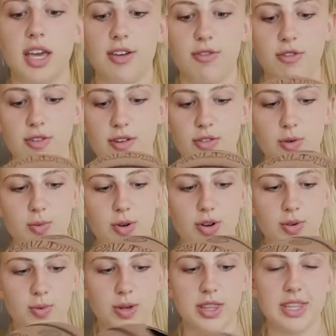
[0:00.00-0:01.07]
If you've ever
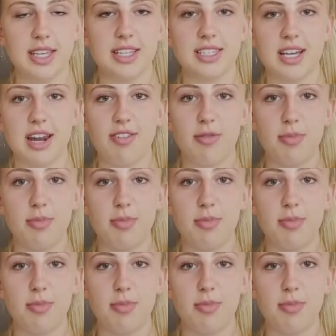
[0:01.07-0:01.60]
wondered what the inside of a